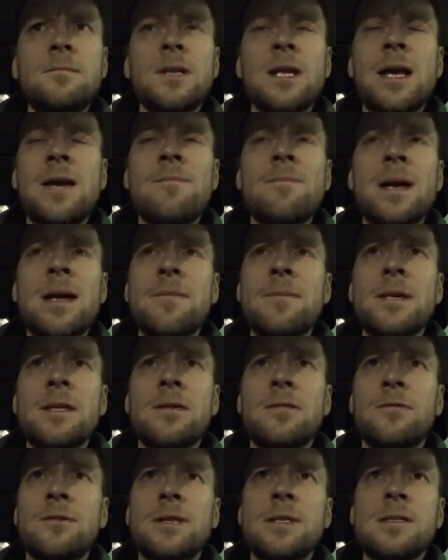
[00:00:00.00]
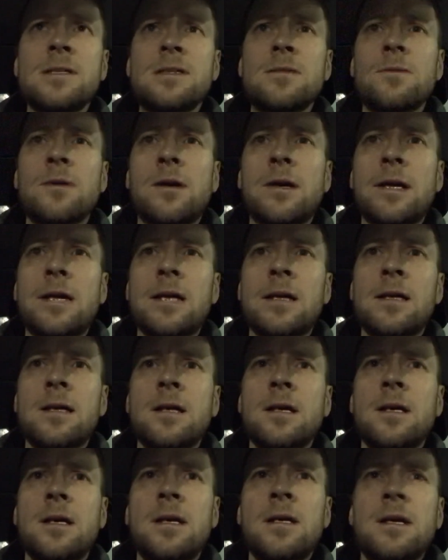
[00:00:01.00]
That may be the reason why
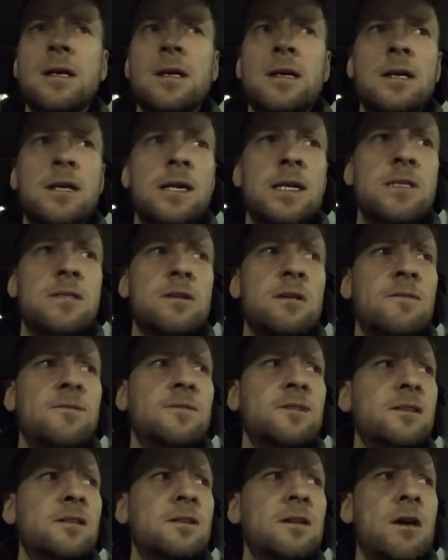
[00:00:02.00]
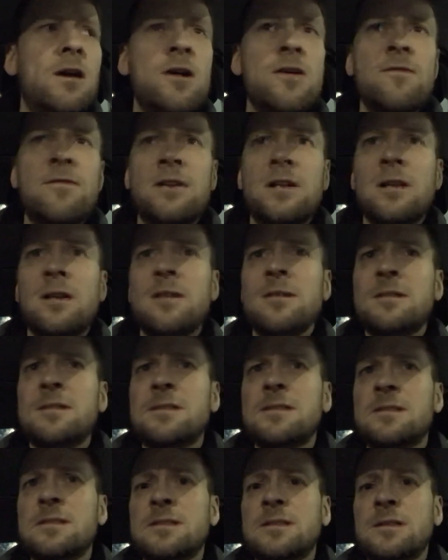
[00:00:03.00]
he's often
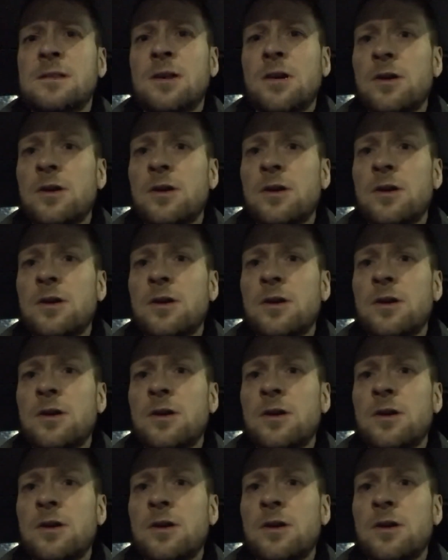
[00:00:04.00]
overlooked and